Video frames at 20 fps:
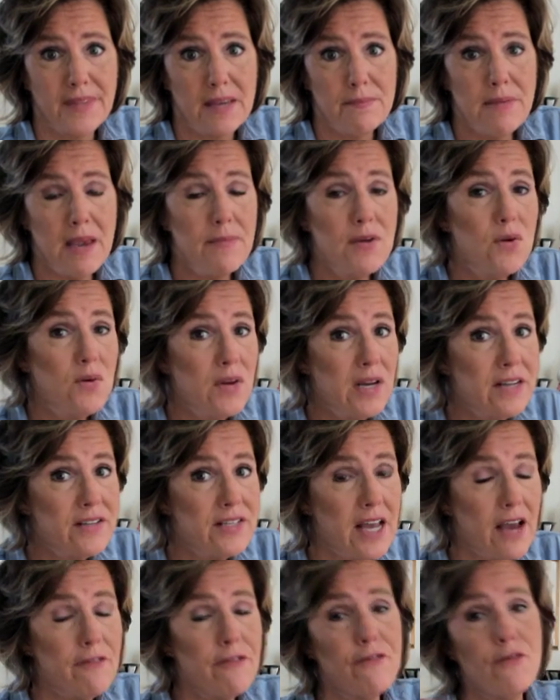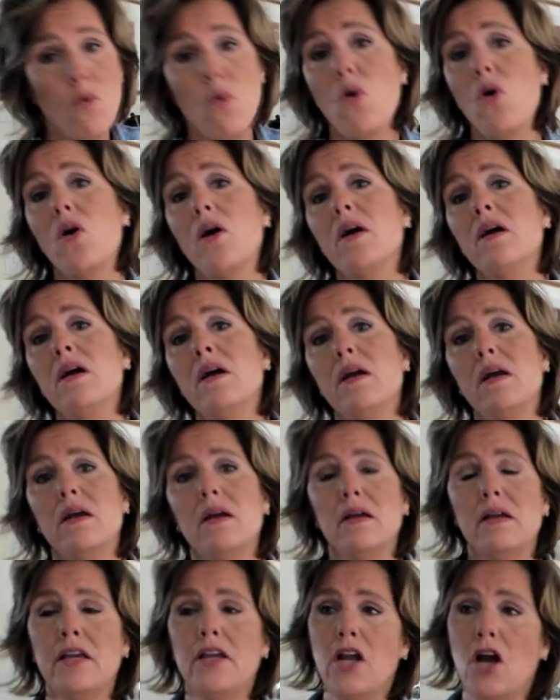Maybe you need to have 4.
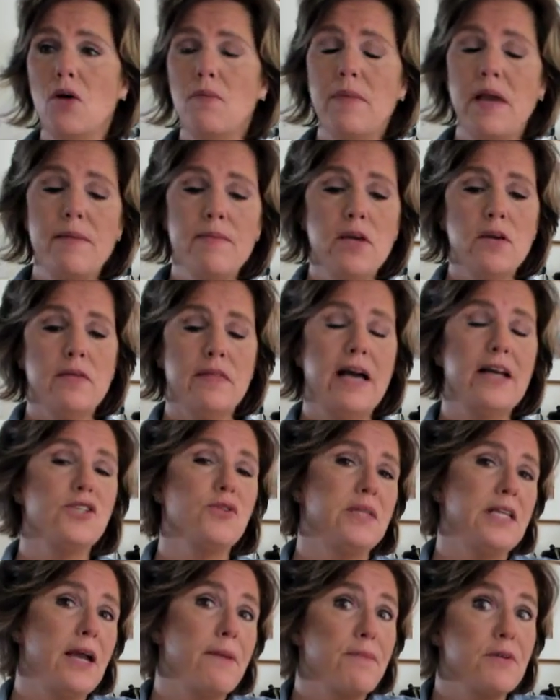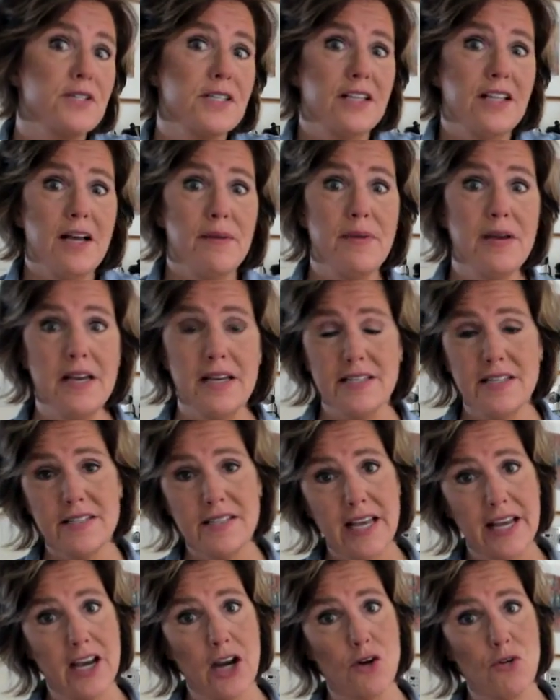You know, maybe that's what the Empress Club is. It's
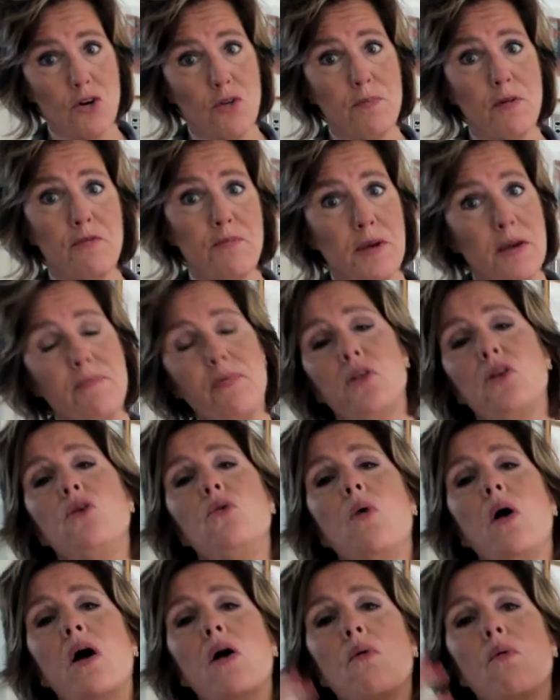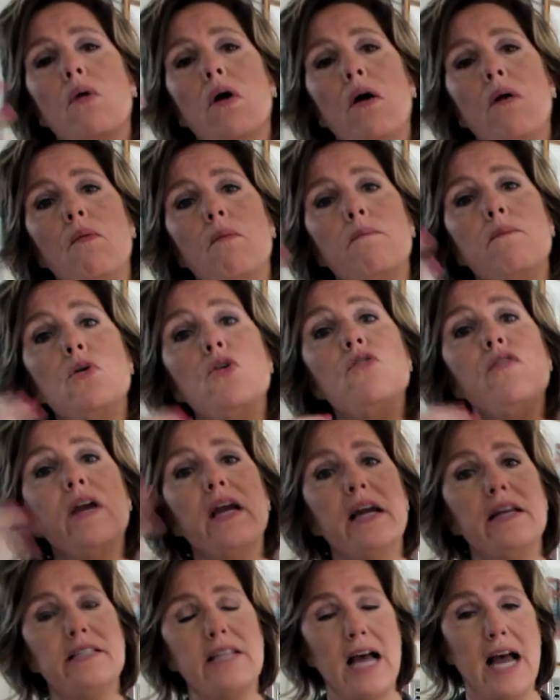like a group of people who are moving
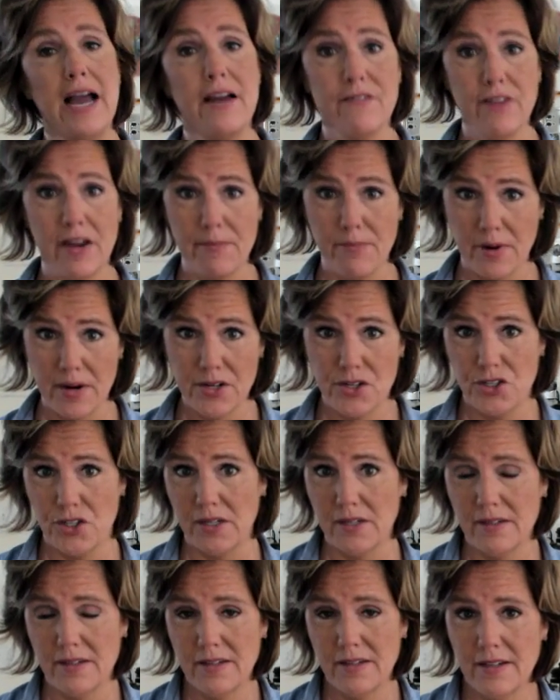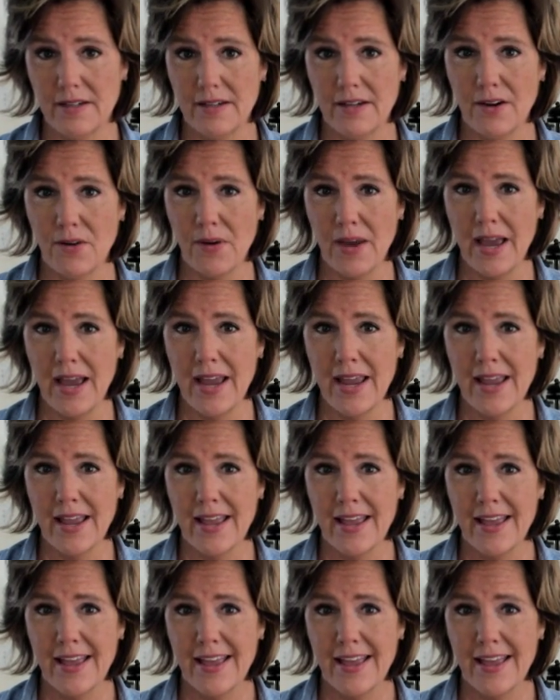into high vibration, okay?